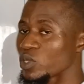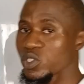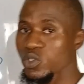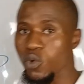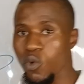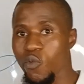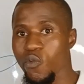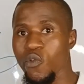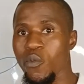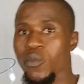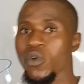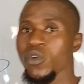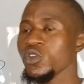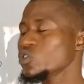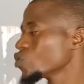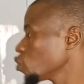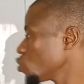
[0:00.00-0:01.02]
with ovum.
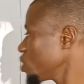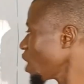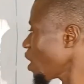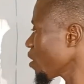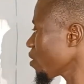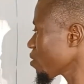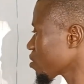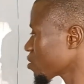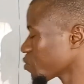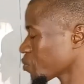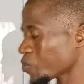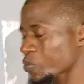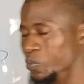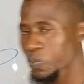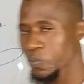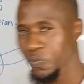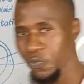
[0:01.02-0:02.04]
So that
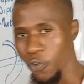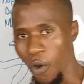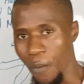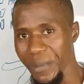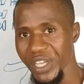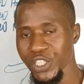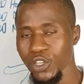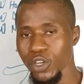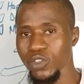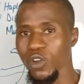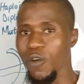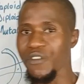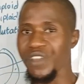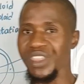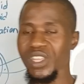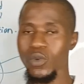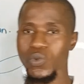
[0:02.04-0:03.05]
formation of
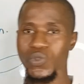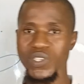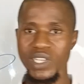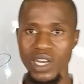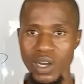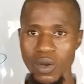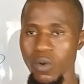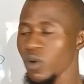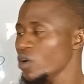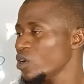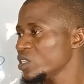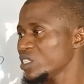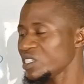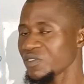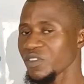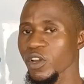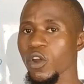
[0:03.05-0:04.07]
a new cell
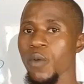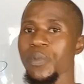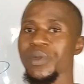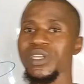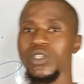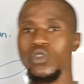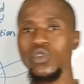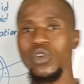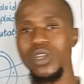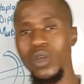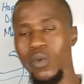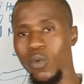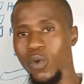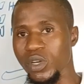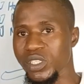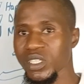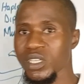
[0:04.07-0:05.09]
developing into
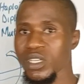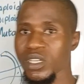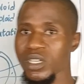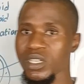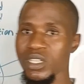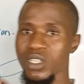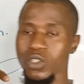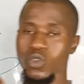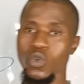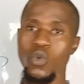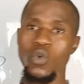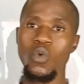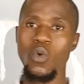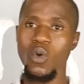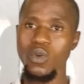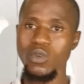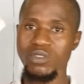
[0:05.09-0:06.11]

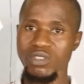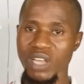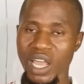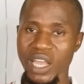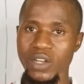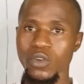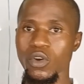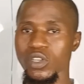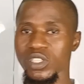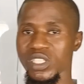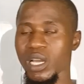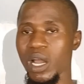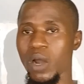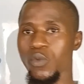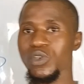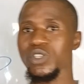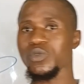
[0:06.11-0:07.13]
into zygote,
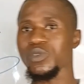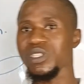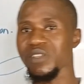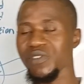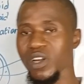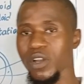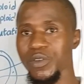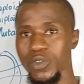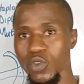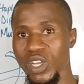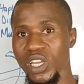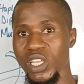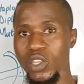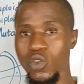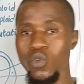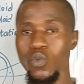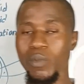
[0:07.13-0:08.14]
which will develop into a
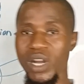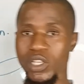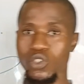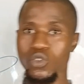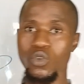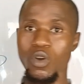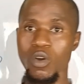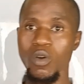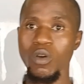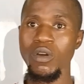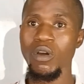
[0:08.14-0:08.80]
new mature